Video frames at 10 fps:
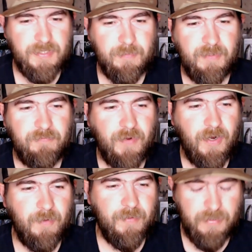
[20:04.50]
B
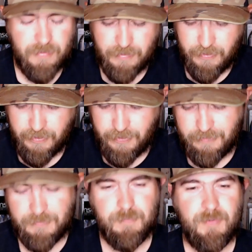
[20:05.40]
fire me uh,
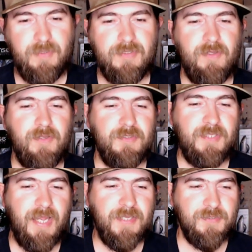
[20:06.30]
as long as
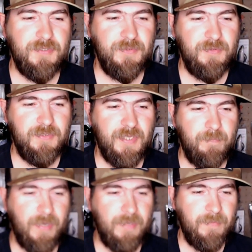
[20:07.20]
guys are still using
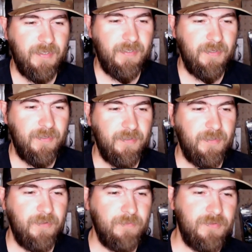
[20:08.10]
that Baitman co
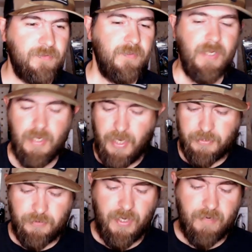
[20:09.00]
code. So I
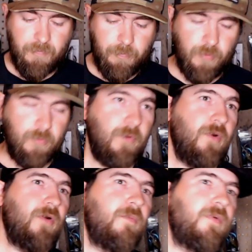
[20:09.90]
do have a
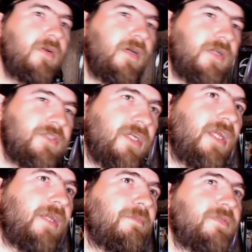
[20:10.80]
bullworm, uh,
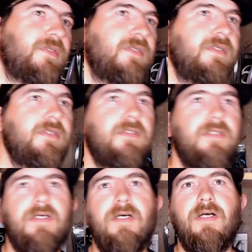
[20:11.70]
James.
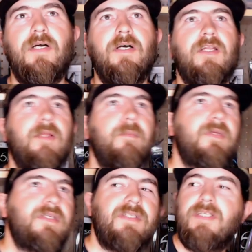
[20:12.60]
Uh, let
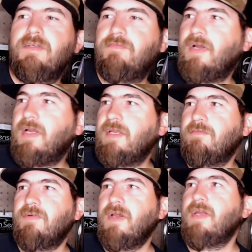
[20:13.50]
me see if I can
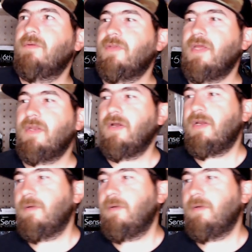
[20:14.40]
find it without knocking a